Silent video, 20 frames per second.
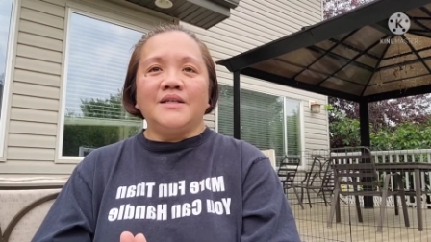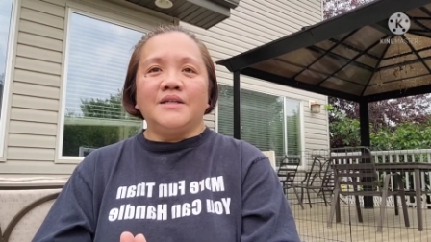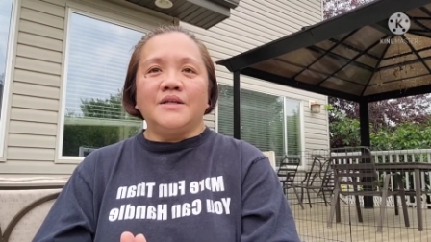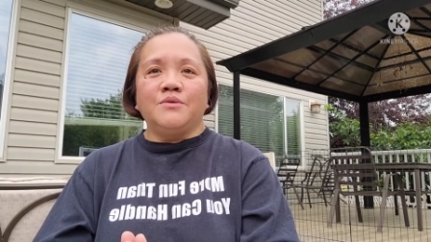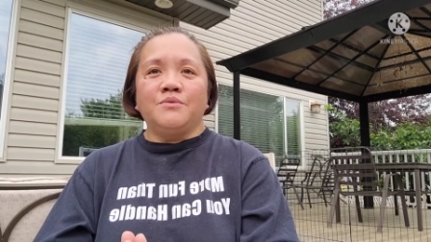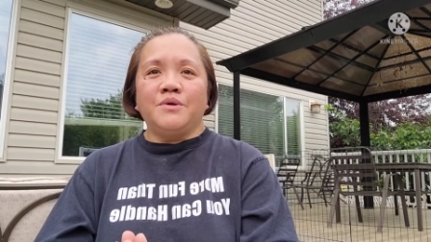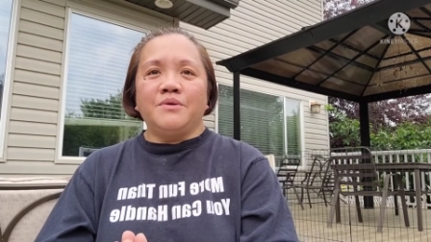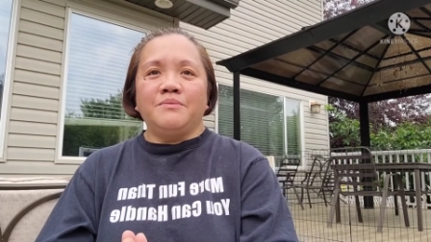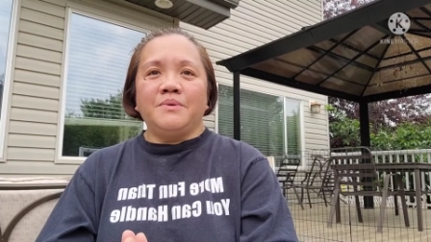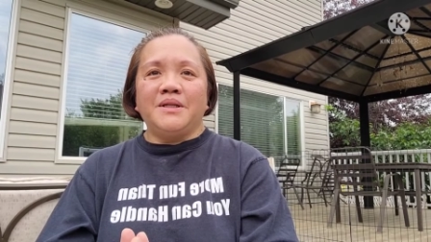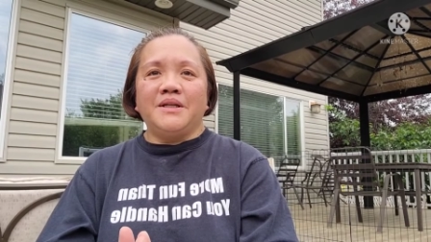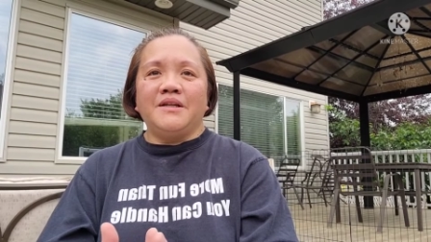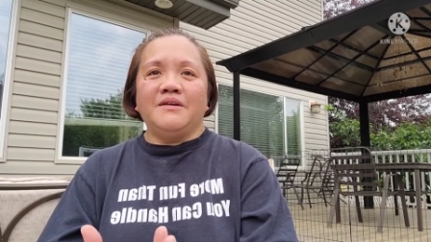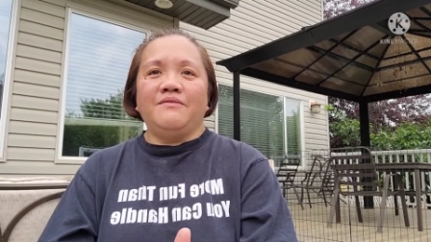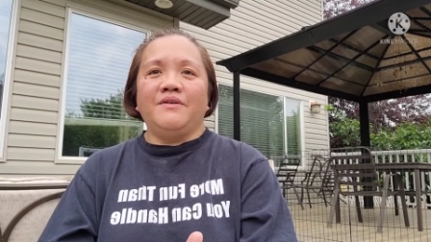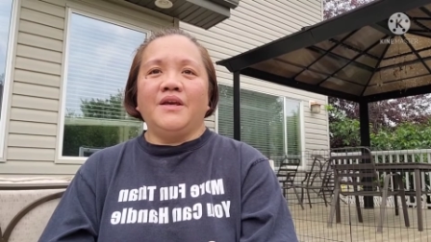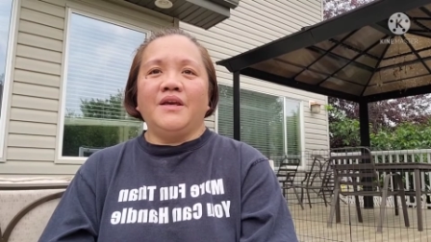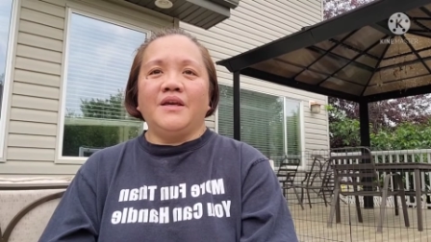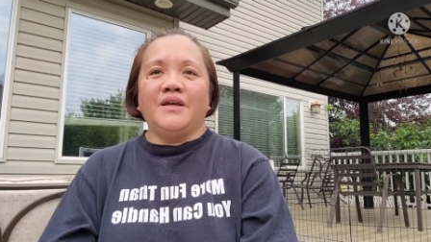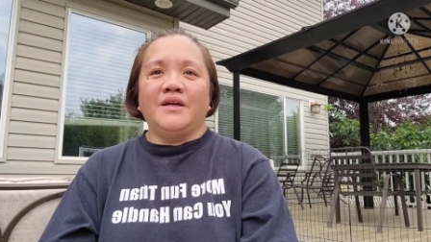We've been
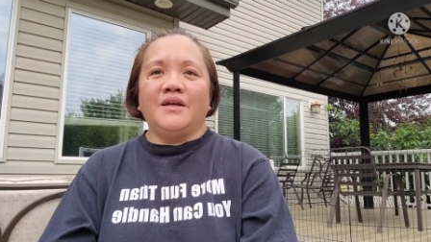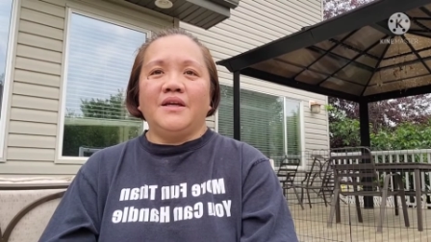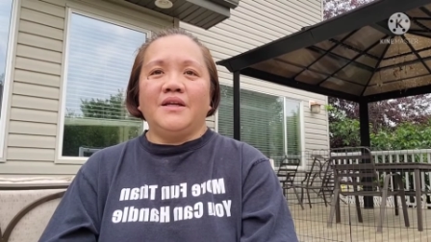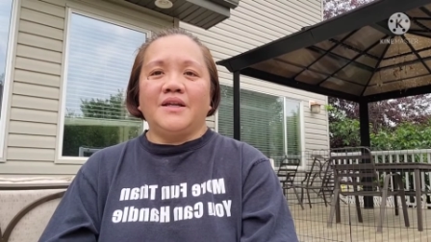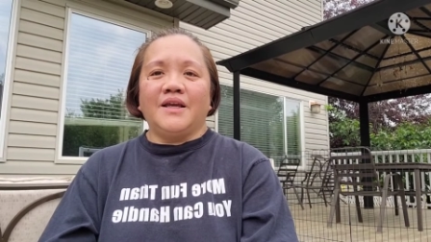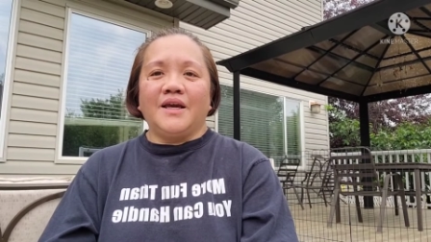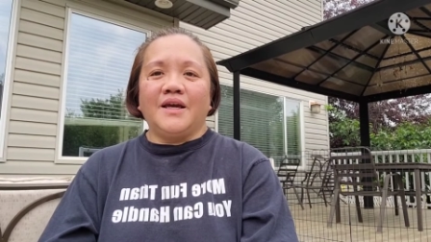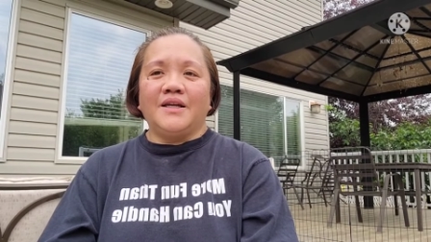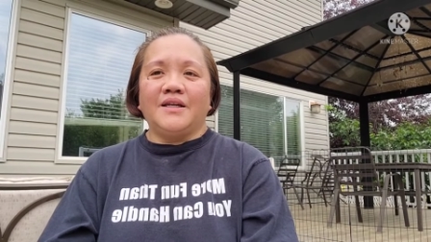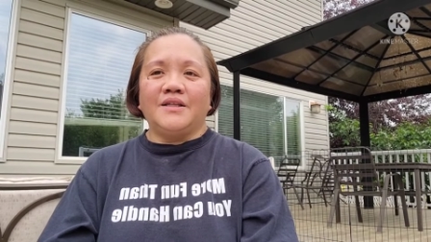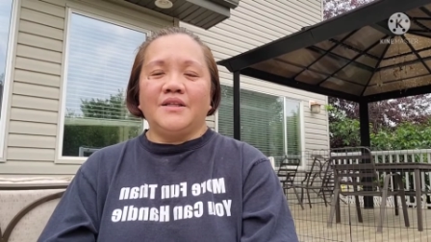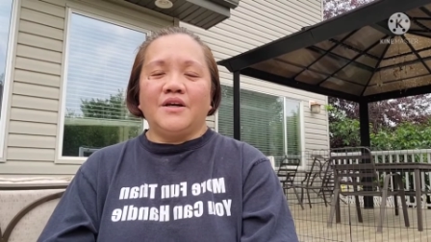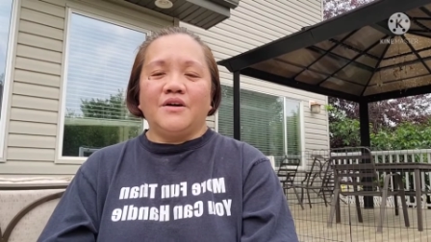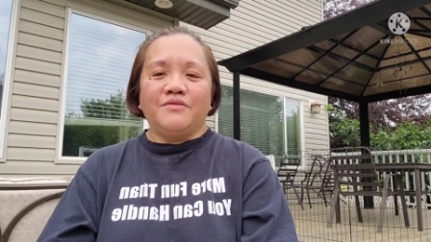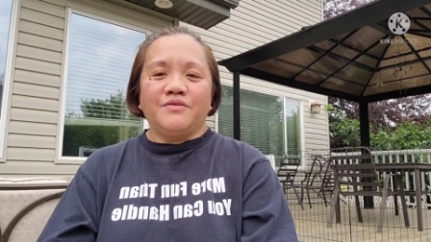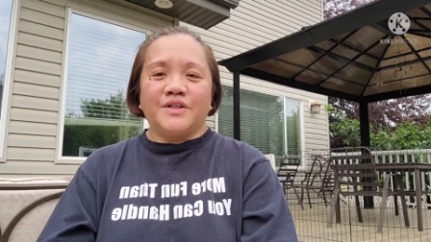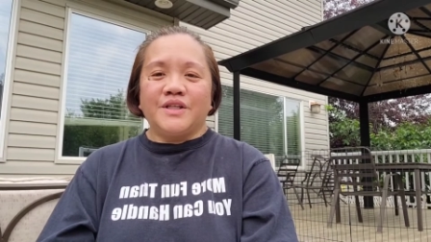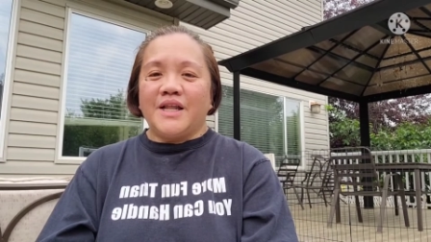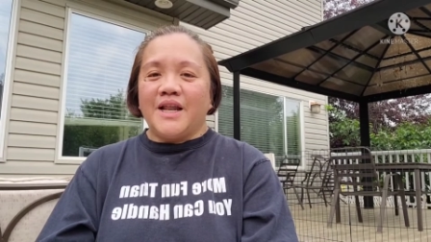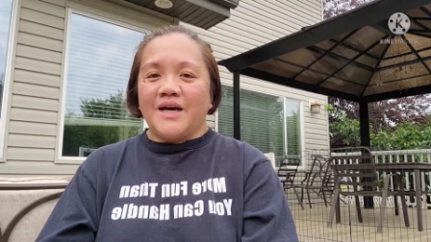living here in Canada
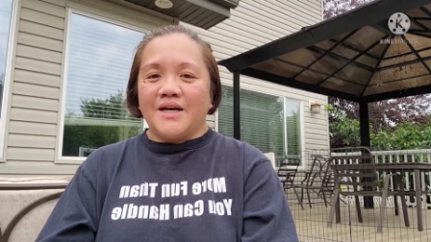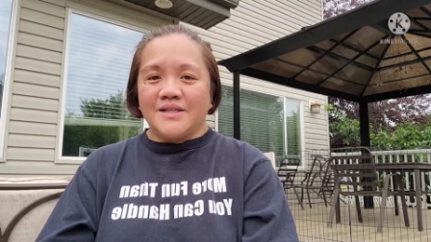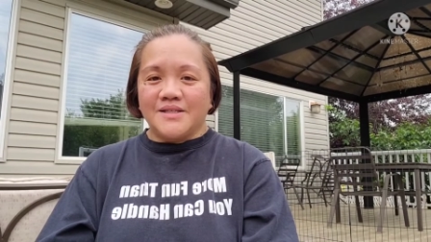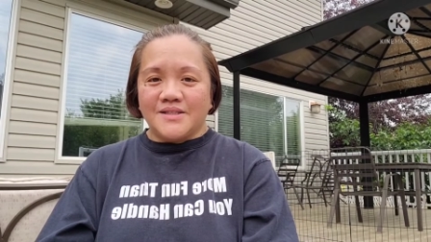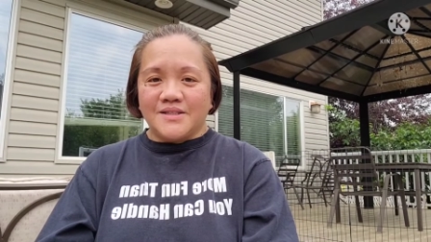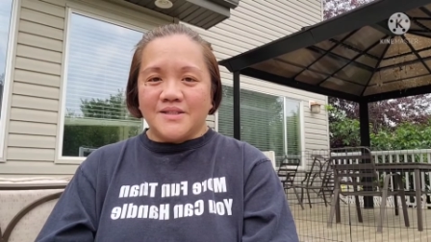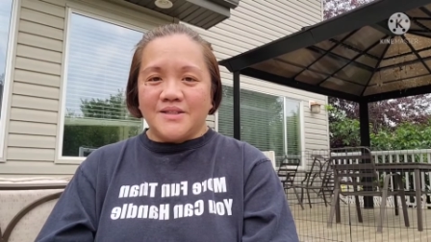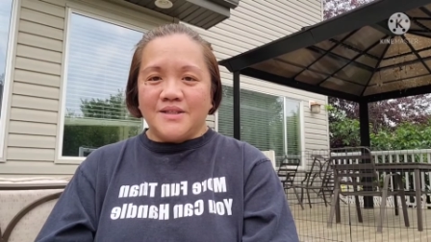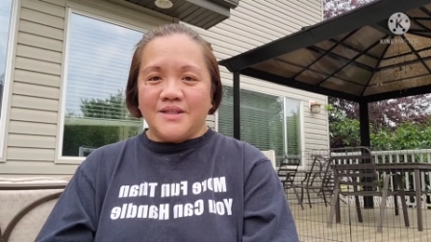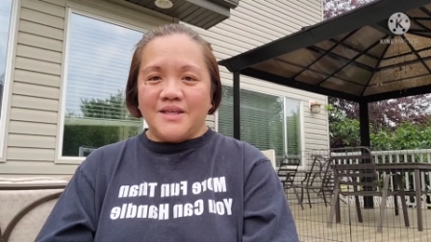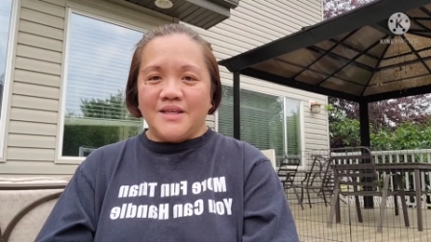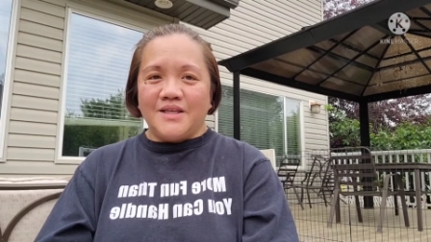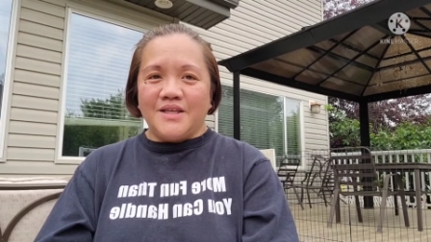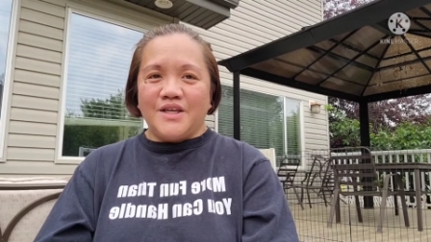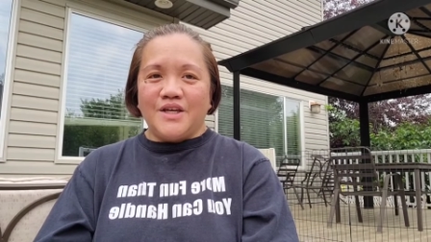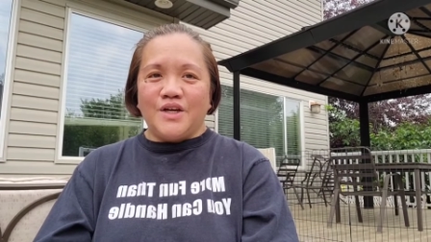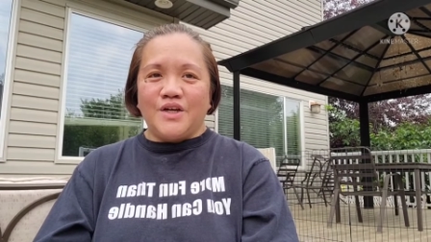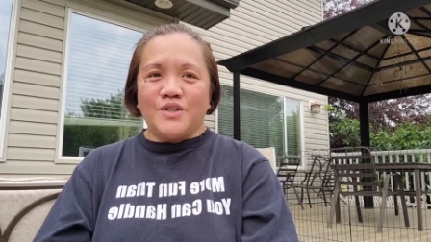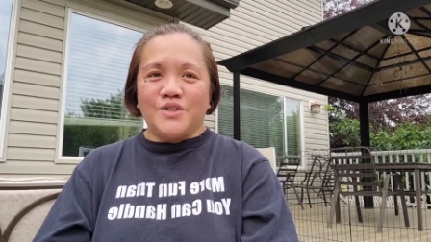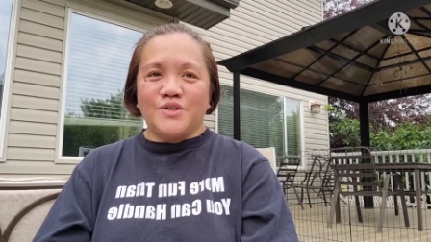for the last 30 years.